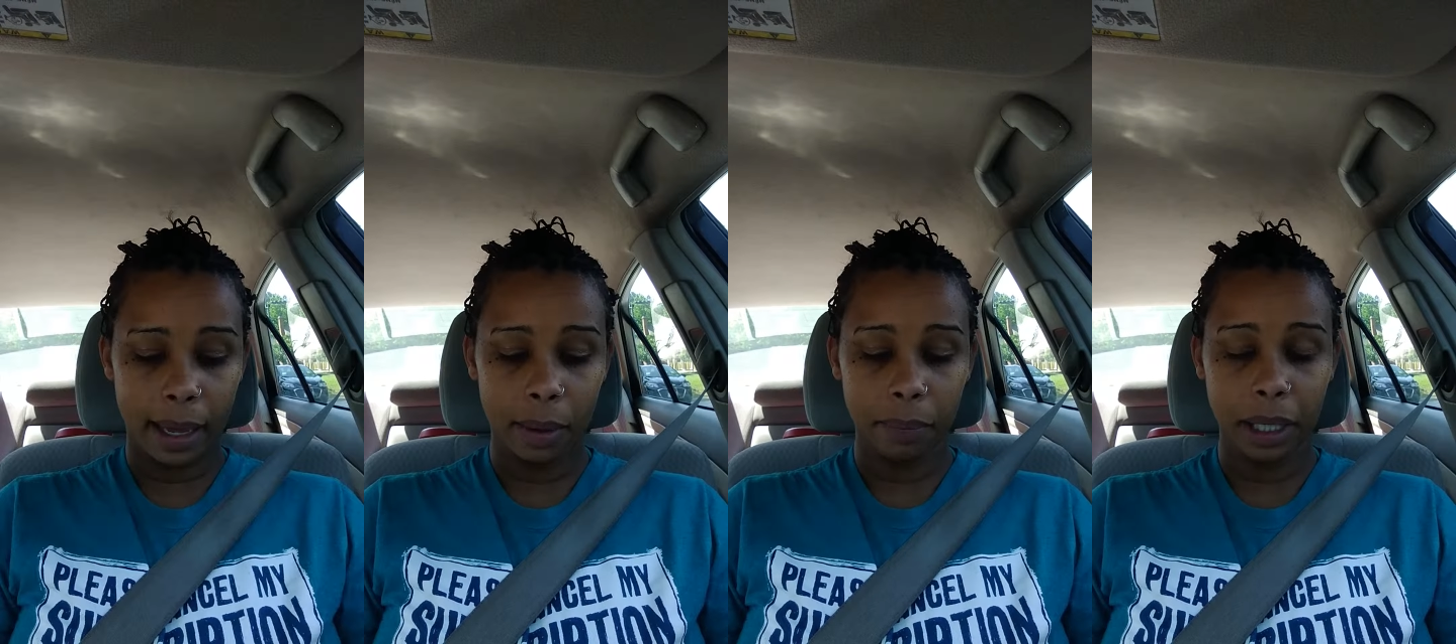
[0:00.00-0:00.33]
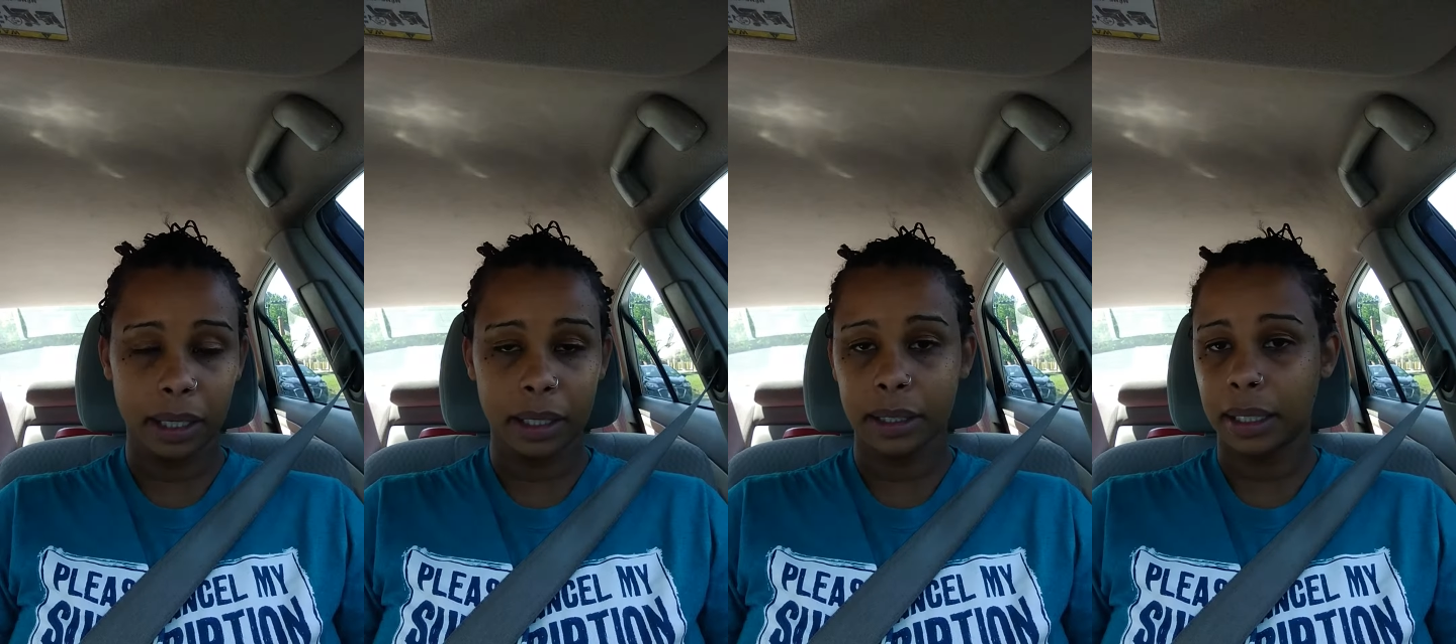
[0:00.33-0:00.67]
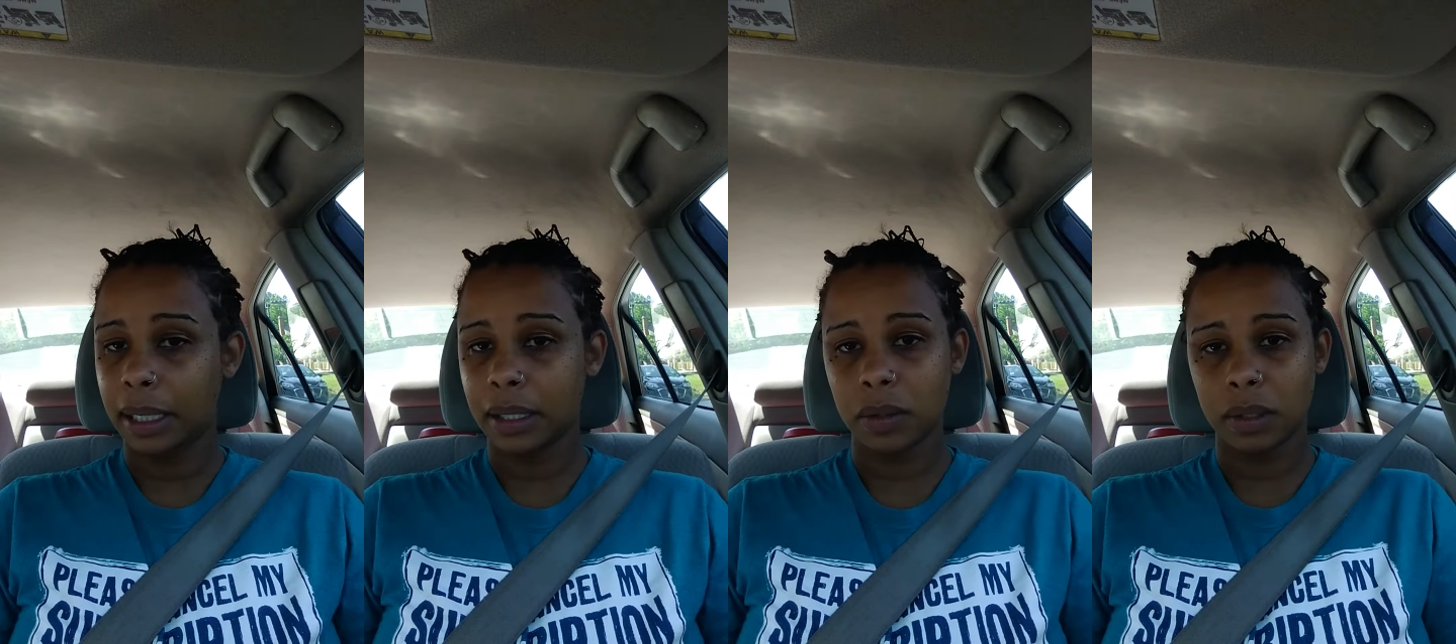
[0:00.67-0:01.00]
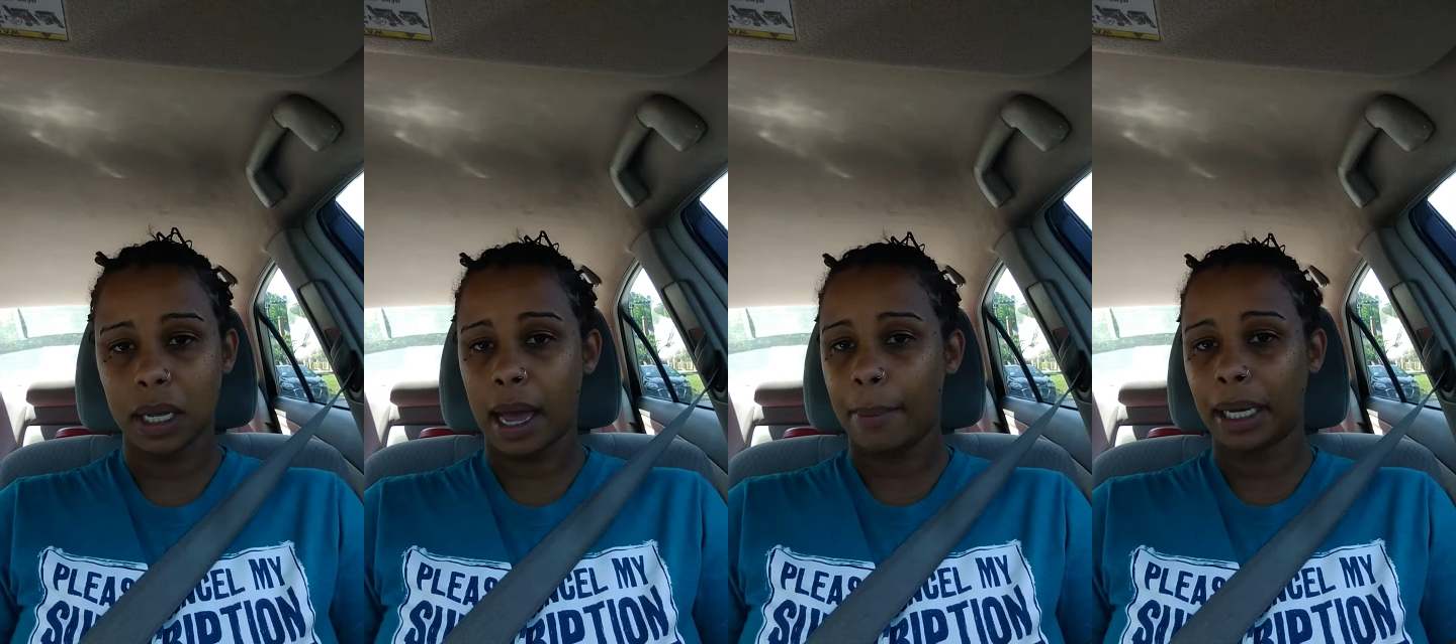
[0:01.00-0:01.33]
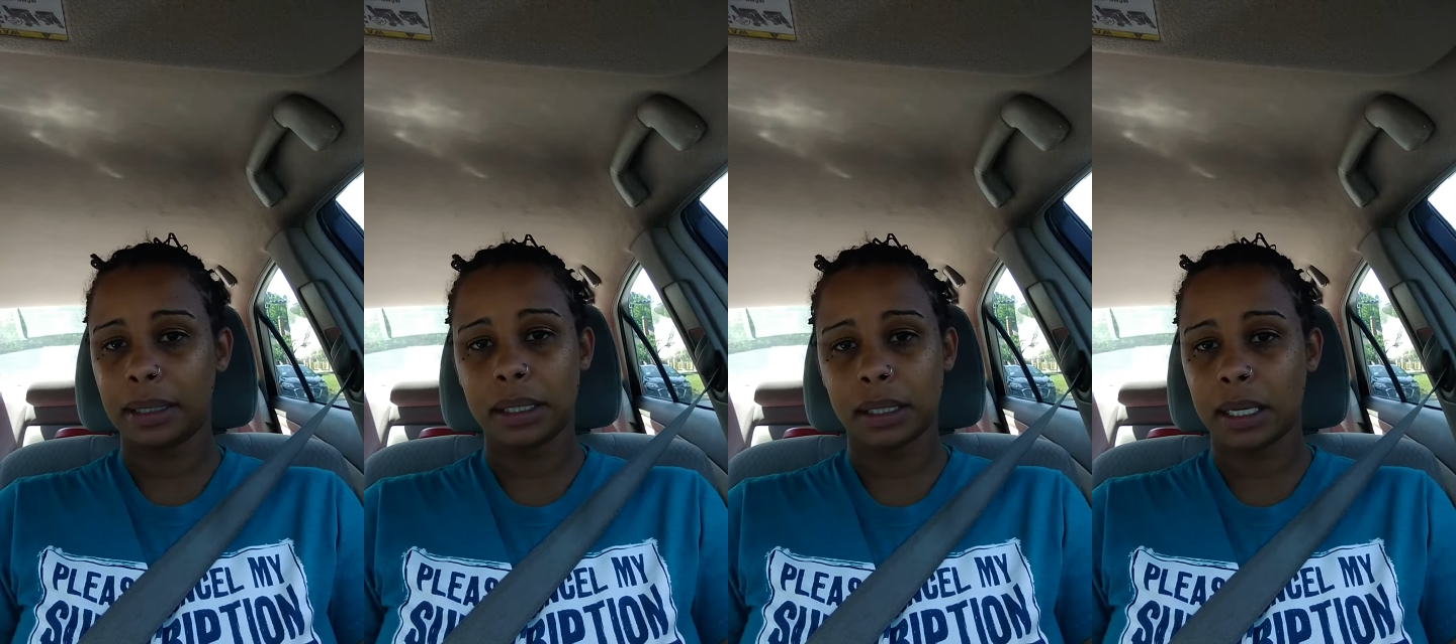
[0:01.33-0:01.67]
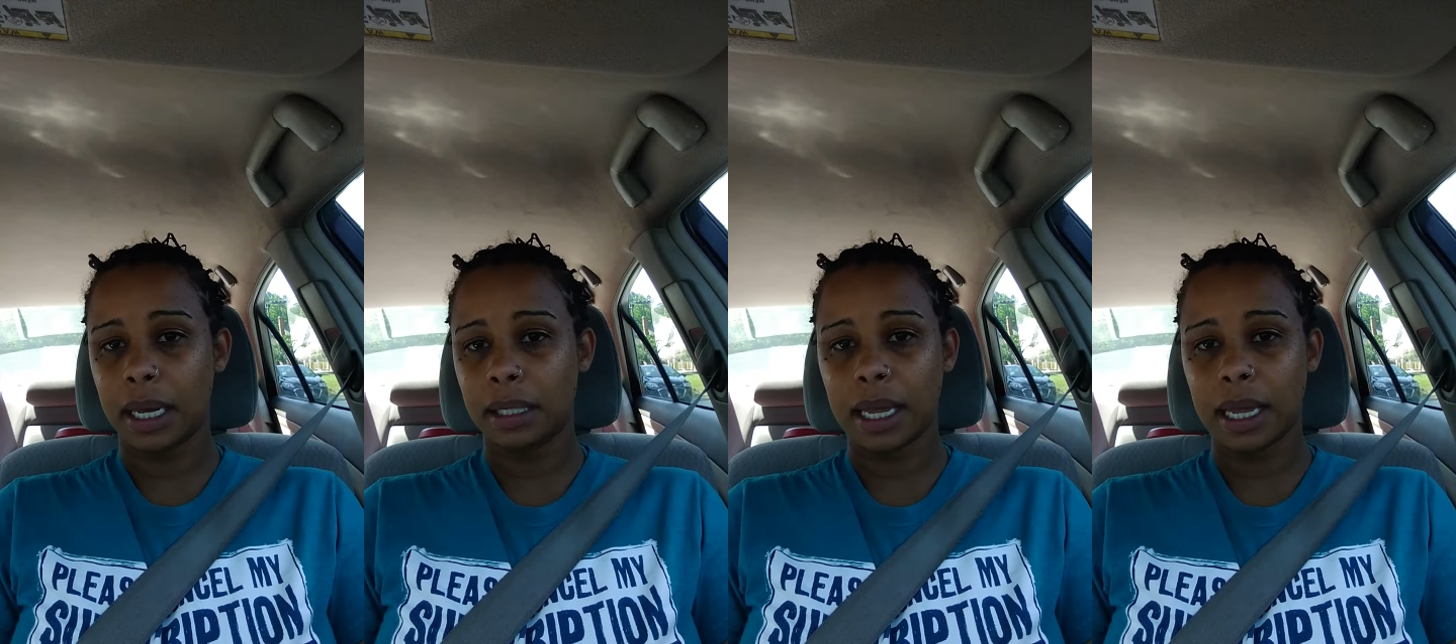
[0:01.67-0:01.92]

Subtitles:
immediately, as soon as I got back to the States,